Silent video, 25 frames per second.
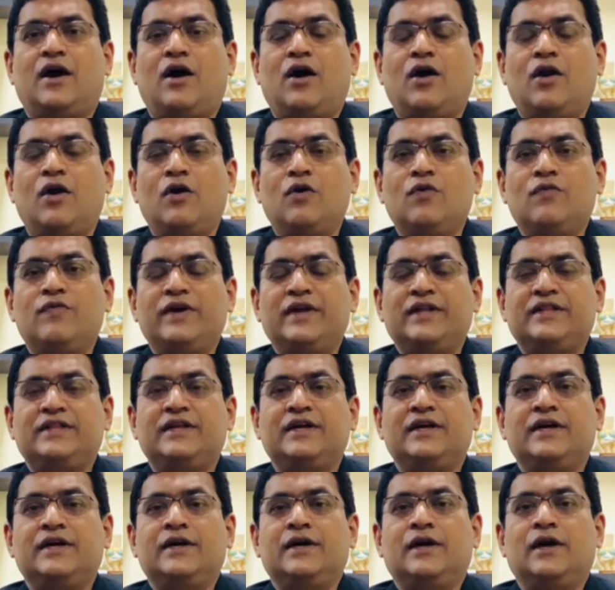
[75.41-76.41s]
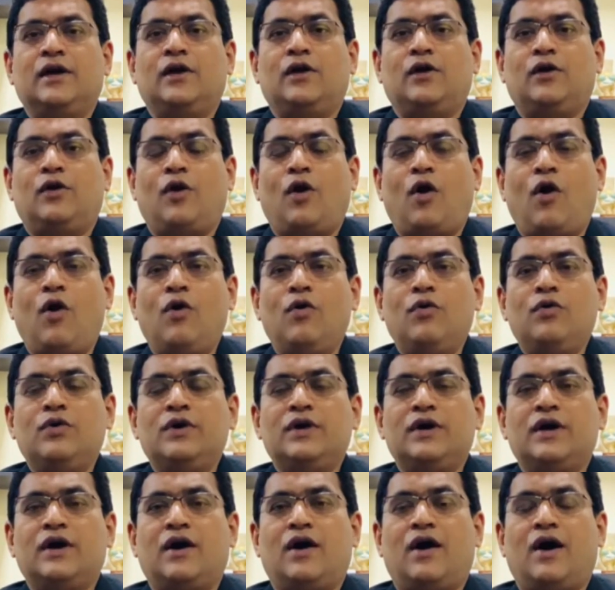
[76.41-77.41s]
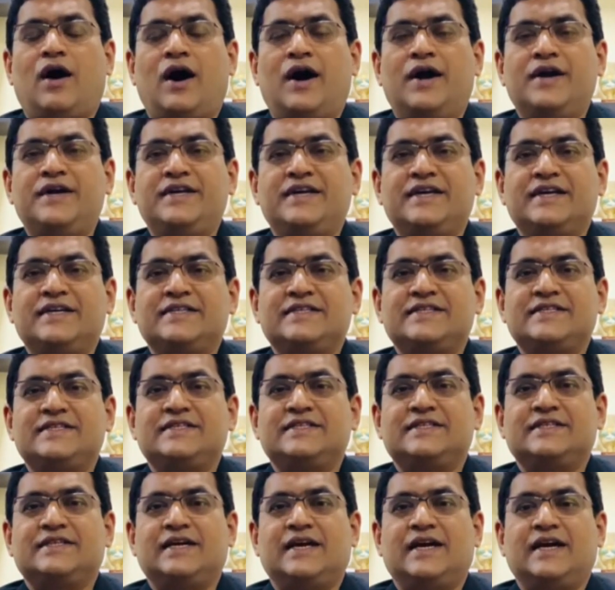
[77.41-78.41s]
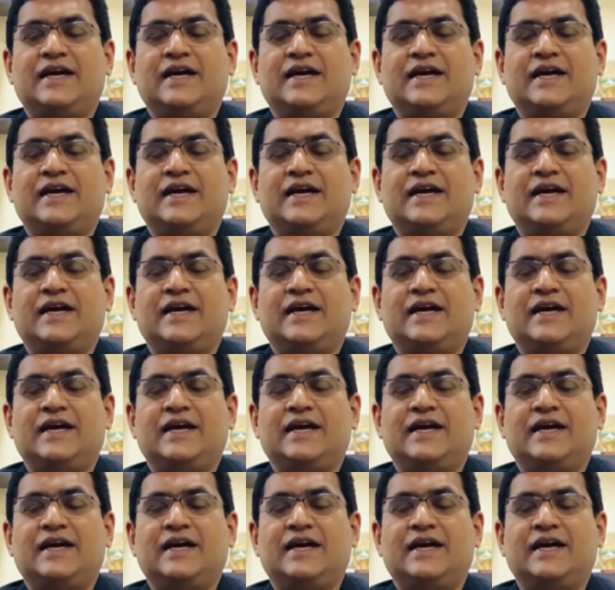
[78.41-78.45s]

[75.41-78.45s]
along with long, arduous